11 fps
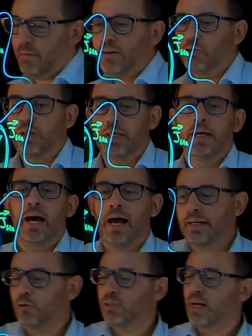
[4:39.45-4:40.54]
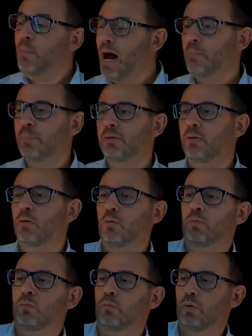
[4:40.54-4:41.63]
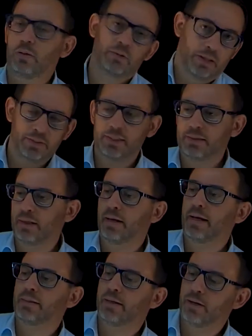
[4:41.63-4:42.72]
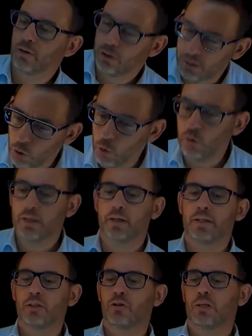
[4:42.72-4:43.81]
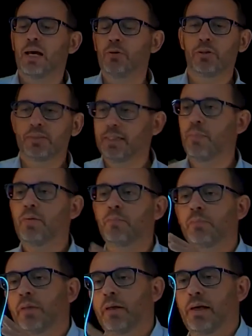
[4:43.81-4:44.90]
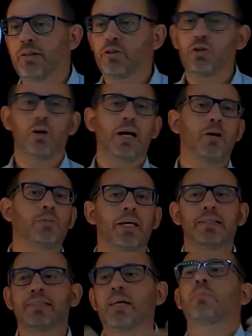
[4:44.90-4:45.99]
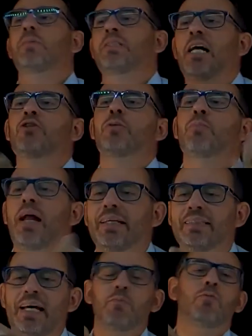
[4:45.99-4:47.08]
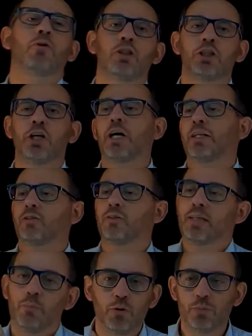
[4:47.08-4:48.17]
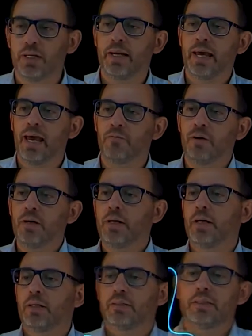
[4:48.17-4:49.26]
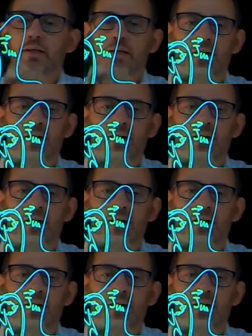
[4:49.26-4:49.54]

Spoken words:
eventually I need to sum up, that is integrate across the whole region, capital sigma, and so I obtain the algebraic sum of all these currents. So some loops can have the